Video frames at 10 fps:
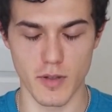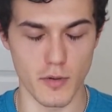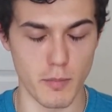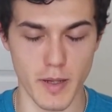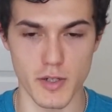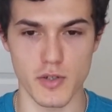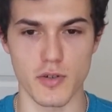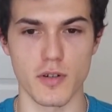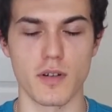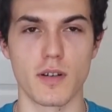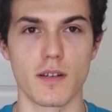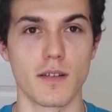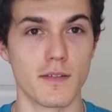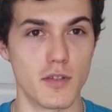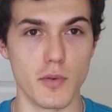picture
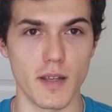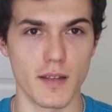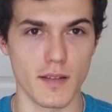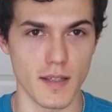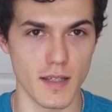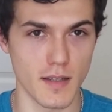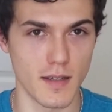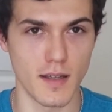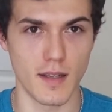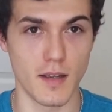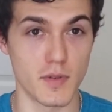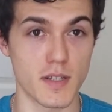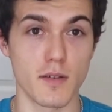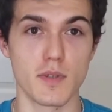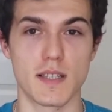doing it. Like it
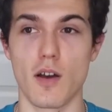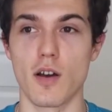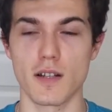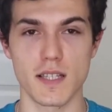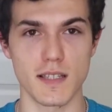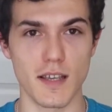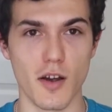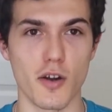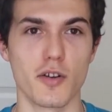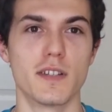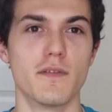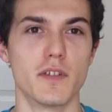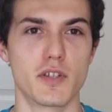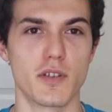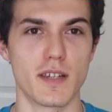was honestly hard to
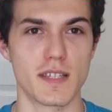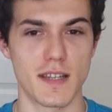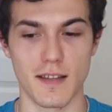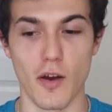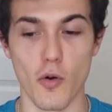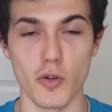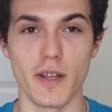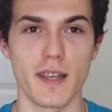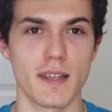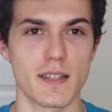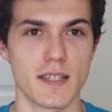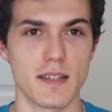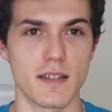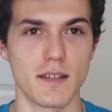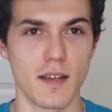visualize holding a
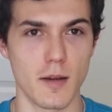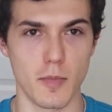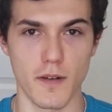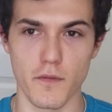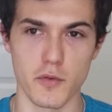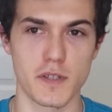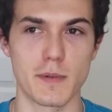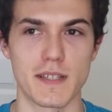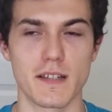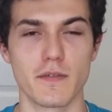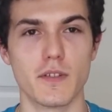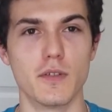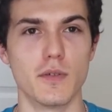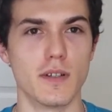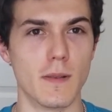handstand, but I forced myself to
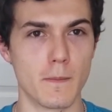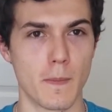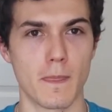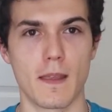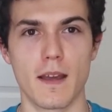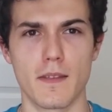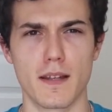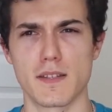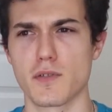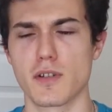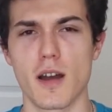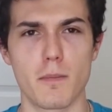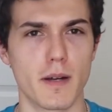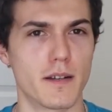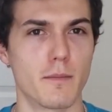do it, and then I sort of got
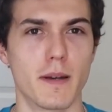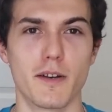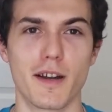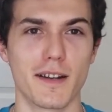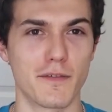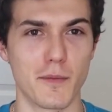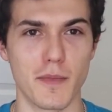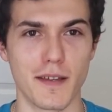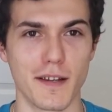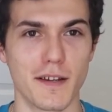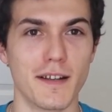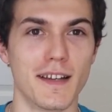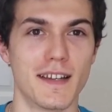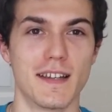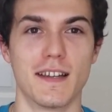better at it from there.
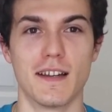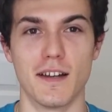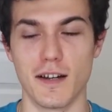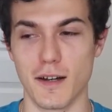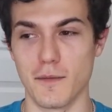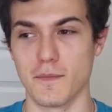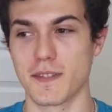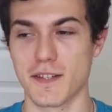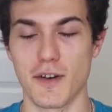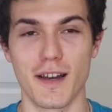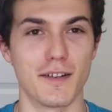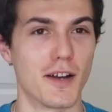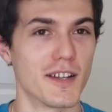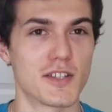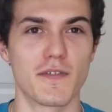So I don't know,
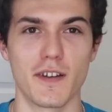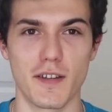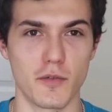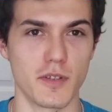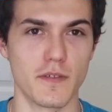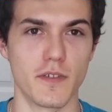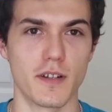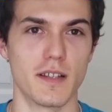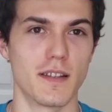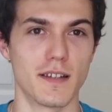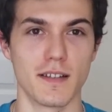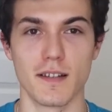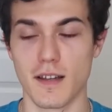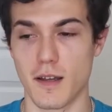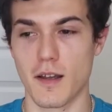I just found that really funny that
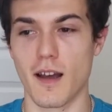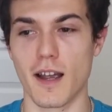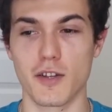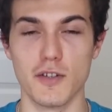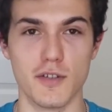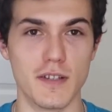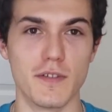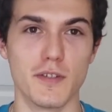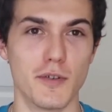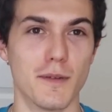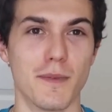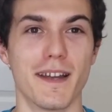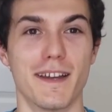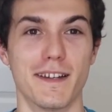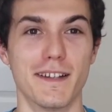I couldn't even do it in my
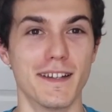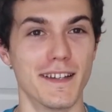head.